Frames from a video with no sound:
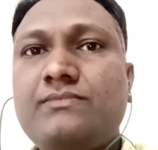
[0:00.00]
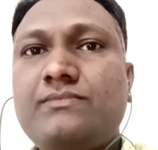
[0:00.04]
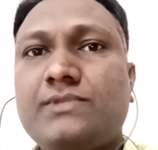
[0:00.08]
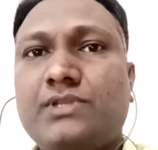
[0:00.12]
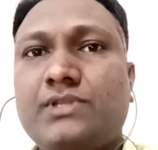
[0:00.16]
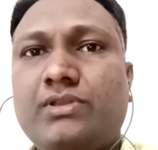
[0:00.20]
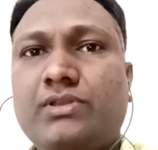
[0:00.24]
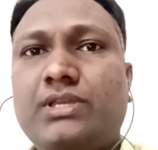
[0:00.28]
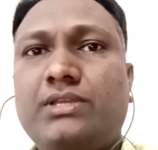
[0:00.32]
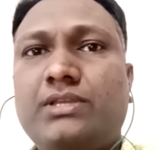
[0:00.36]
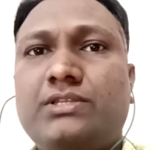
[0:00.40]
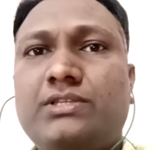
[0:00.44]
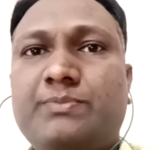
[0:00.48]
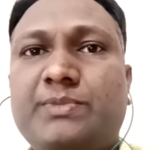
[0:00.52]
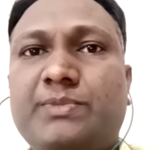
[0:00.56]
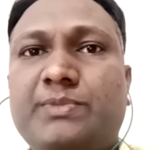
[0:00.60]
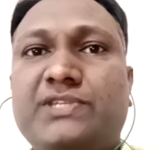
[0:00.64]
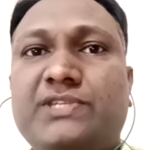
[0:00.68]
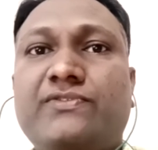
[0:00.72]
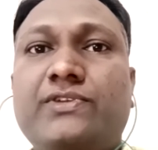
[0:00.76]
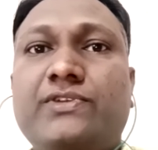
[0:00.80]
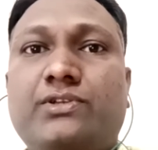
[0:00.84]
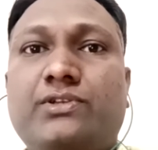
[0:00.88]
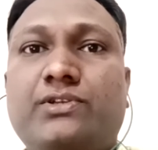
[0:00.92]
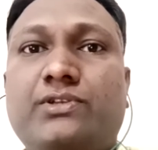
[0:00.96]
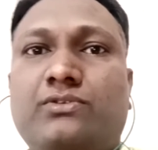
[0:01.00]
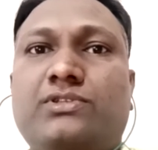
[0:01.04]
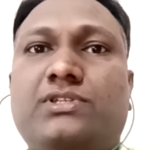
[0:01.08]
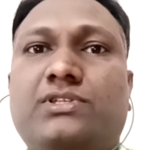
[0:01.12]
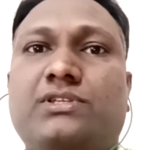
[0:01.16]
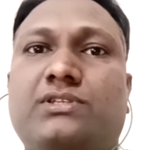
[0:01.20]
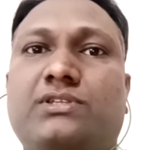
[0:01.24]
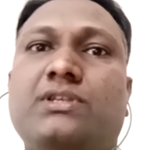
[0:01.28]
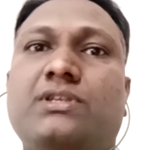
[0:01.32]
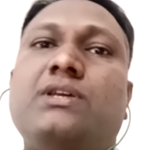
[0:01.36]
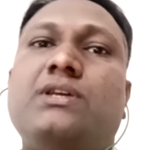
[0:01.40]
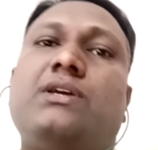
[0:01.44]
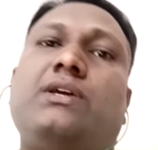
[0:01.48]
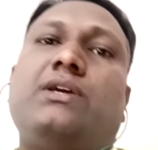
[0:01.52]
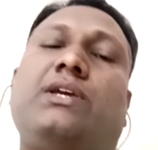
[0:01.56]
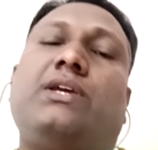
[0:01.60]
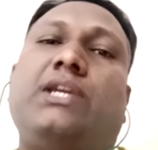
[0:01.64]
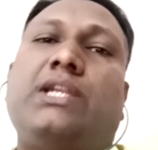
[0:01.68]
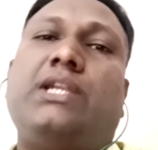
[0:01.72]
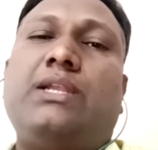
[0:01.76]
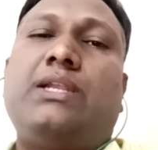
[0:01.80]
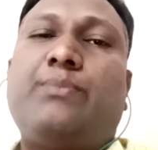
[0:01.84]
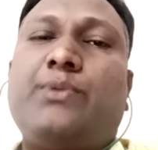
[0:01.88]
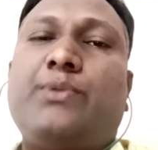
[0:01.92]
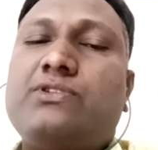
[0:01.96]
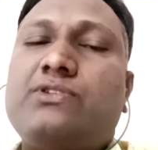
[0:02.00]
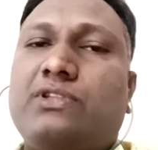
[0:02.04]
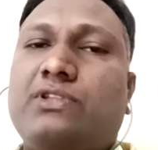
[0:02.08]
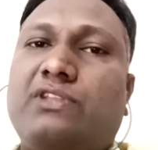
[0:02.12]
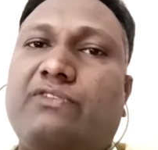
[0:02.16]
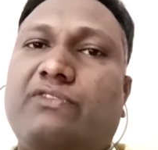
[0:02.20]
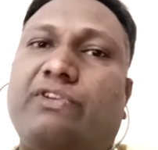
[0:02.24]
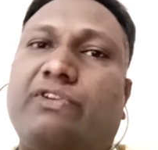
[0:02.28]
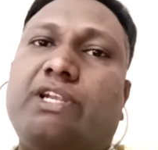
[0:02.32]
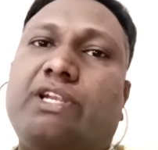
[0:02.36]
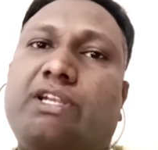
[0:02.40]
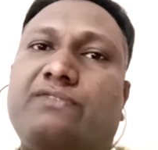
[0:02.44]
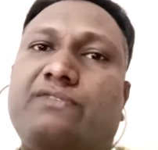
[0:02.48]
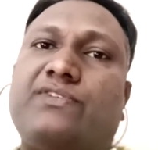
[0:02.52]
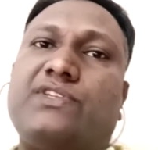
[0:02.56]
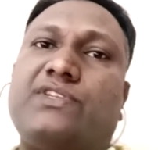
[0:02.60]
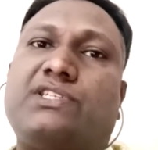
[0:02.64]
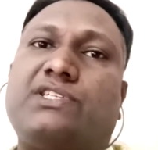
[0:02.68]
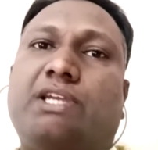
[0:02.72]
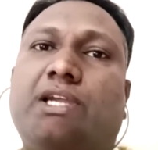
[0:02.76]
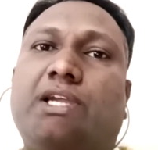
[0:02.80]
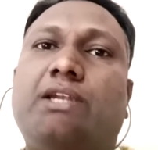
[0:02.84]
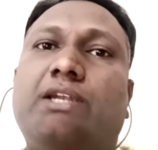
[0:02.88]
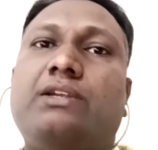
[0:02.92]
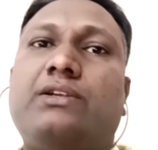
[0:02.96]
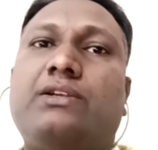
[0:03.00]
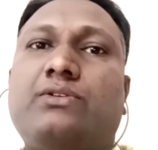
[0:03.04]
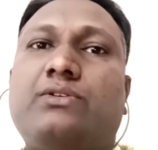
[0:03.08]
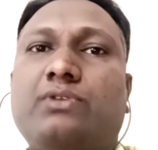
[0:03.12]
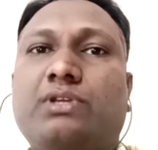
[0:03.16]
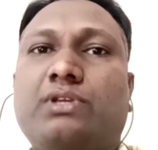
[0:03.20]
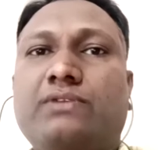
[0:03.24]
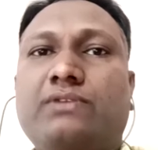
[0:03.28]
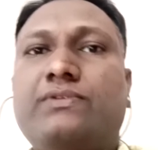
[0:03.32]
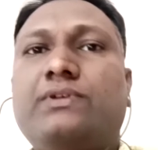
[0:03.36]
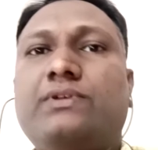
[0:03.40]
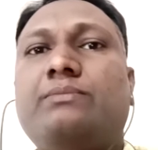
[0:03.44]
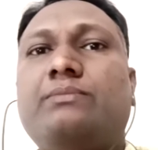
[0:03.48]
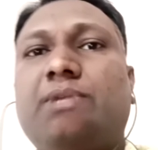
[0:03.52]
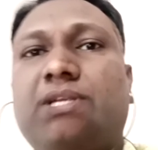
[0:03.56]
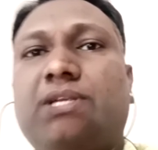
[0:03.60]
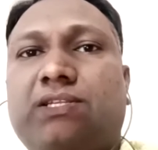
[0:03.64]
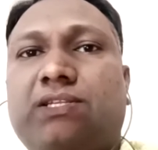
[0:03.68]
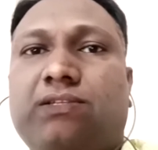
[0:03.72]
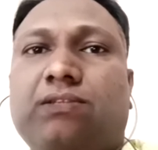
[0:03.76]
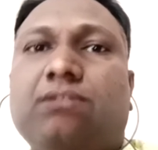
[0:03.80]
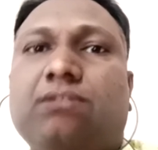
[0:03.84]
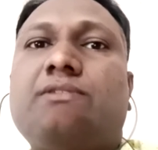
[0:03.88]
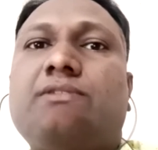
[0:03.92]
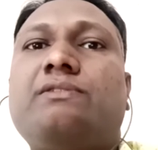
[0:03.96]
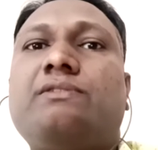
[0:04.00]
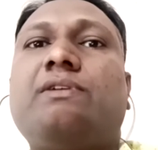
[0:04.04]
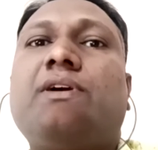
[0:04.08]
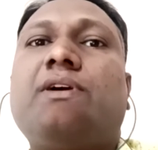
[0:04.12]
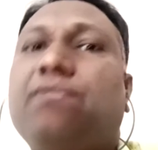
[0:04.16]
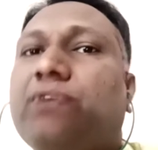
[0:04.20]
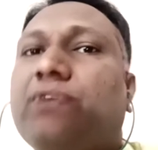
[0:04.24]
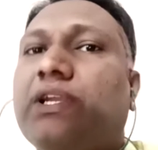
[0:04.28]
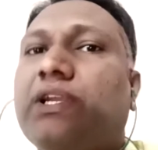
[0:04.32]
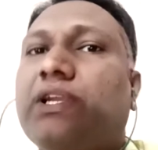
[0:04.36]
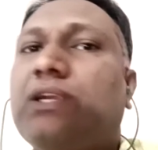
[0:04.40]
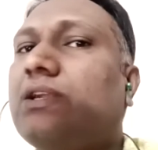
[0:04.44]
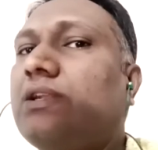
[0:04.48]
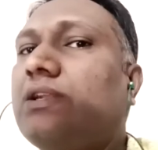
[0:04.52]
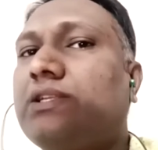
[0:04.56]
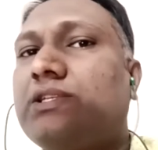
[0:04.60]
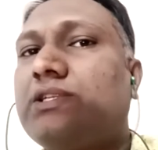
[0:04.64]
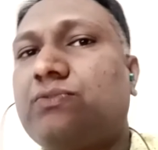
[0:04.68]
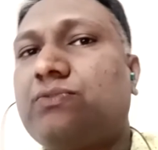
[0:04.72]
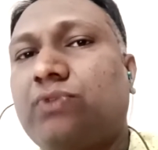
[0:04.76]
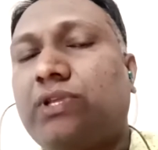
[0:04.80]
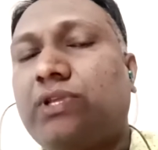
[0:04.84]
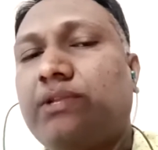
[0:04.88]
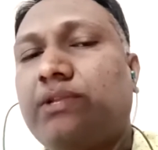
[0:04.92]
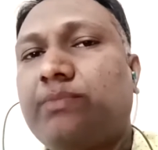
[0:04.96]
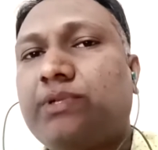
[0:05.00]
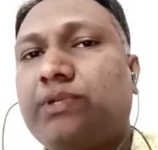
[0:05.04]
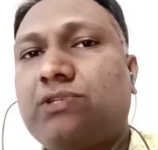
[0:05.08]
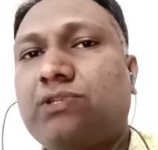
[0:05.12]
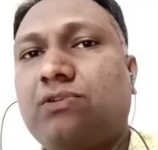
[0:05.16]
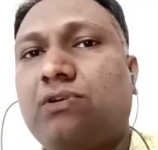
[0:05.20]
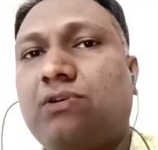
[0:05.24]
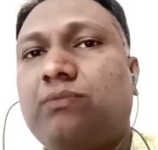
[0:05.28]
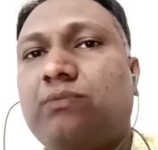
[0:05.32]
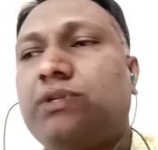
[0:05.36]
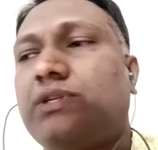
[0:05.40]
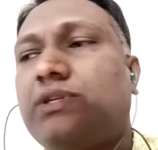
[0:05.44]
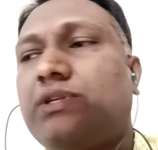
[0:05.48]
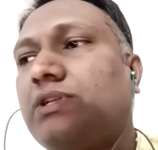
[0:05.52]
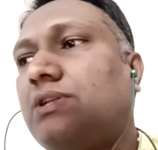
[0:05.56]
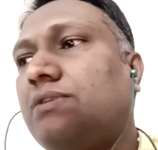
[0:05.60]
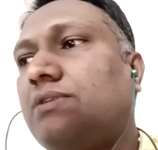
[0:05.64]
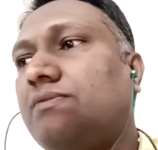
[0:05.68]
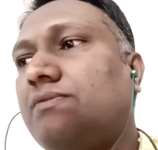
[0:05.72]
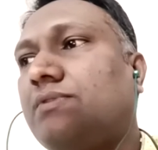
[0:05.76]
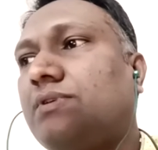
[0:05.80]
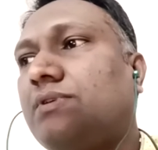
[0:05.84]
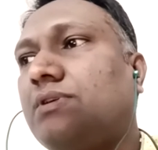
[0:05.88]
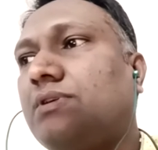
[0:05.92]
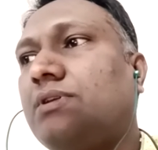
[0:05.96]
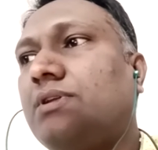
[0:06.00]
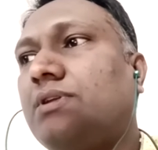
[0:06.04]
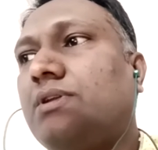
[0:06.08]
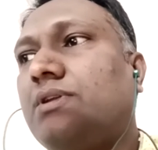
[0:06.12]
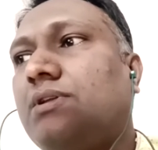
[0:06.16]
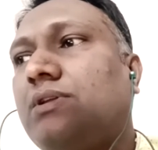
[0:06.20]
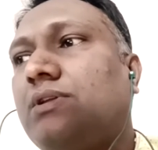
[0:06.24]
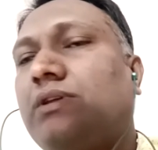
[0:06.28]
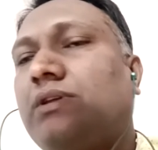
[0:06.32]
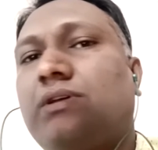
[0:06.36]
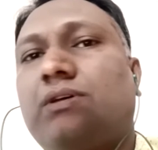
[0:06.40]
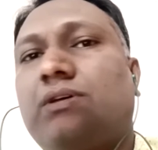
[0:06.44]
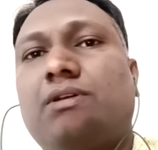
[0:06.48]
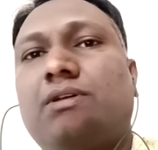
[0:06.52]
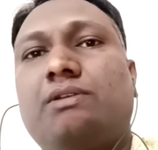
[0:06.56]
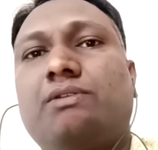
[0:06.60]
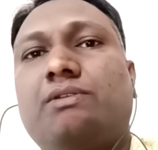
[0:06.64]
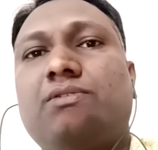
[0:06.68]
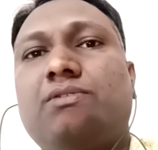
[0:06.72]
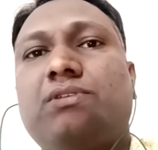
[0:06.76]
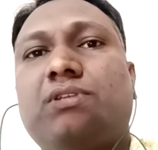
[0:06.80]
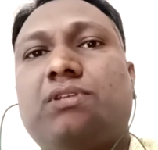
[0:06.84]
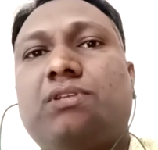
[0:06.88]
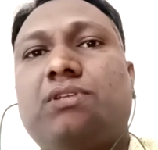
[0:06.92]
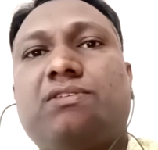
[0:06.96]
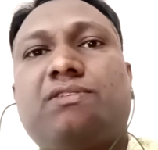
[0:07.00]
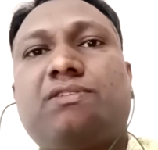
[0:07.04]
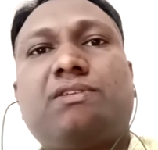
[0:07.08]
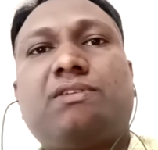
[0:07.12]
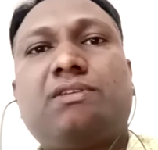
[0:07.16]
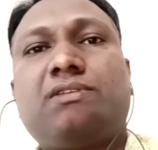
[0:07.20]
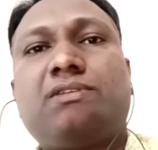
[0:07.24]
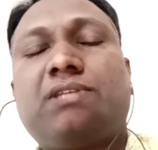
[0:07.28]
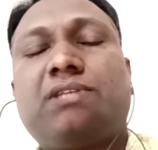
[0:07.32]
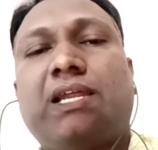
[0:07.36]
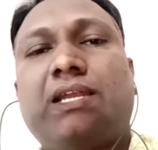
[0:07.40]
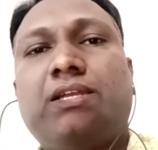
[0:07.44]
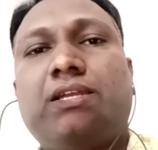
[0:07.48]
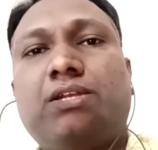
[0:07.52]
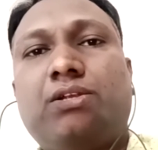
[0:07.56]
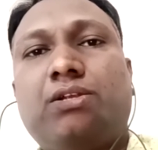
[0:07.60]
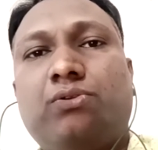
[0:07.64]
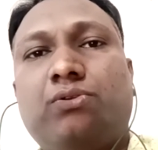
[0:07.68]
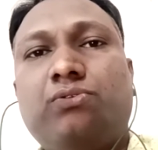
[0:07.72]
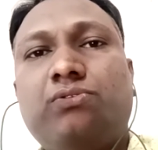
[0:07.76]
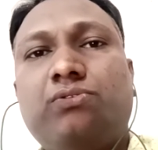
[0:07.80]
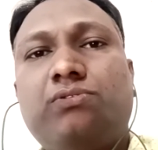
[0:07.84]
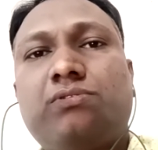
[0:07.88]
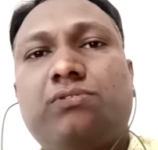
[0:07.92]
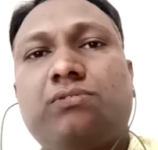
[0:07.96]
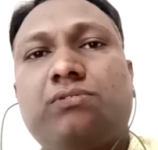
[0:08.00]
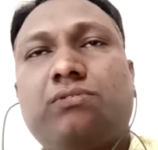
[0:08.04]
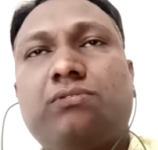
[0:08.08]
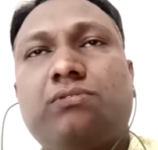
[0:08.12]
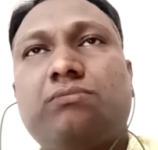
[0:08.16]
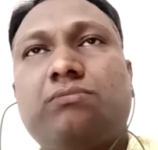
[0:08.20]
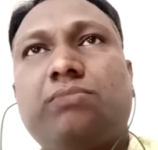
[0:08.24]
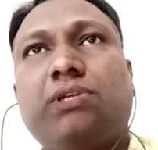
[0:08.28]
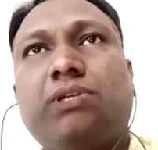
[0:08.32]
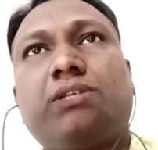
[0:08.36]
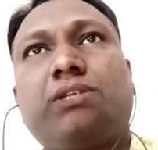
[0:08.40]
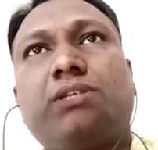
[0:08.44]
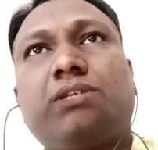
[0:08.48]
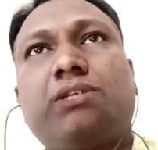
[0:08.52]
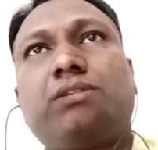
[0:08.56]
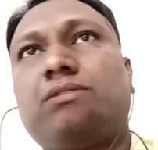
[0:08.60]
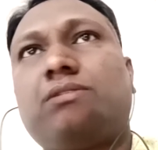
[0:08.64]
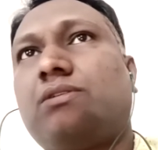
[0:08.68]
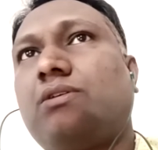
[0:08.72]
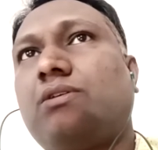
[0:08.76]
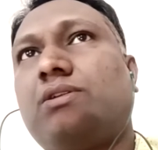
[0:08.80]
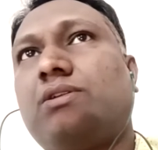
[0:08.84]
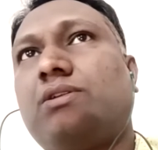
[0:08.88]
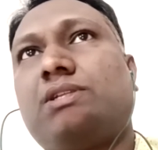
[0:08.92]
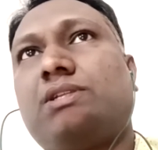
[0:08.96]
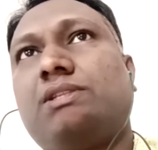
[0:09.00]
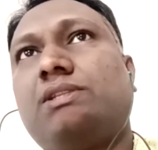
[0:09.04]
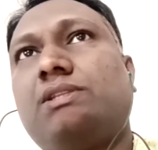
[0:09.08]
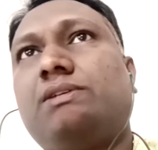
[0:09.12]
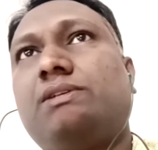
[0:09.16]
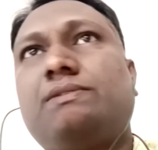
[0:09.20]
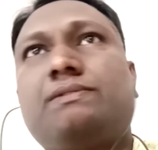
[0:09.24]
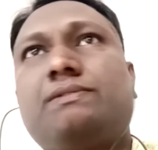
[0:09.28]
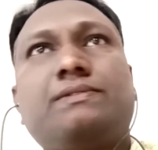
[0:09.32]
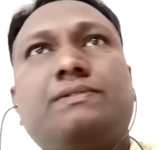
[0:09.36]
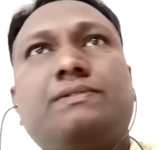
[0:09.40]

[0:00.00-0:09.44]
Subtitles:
Okay, specific doses. It depends on the weight of a child to give a medicine. So for adults, it's very much common to give this standard dose, but not in the